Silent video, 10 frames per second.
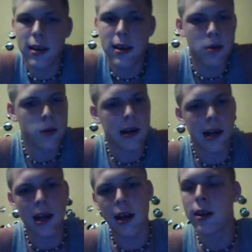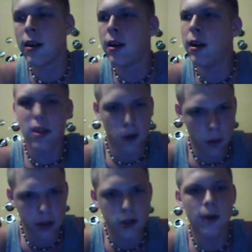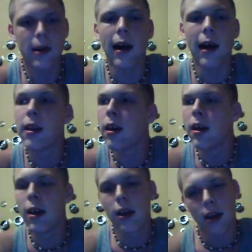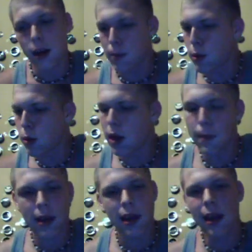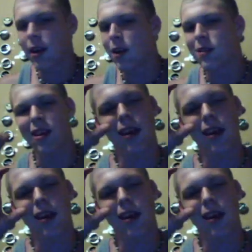guess what I got? He's like, what you got? And I pulled out my can. I was like,